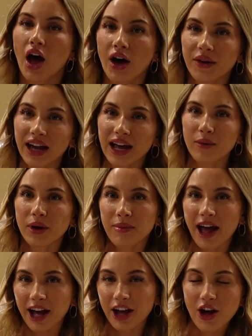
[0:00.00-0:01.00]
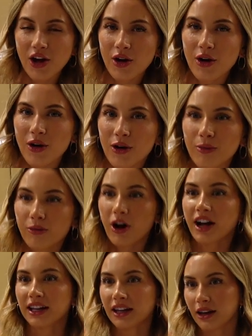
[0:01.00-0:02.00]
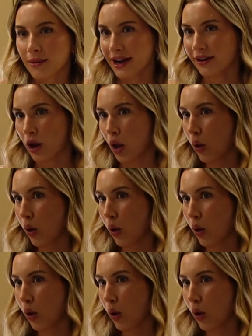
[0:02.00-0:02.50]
Okay, we're back home. Rocky, come here.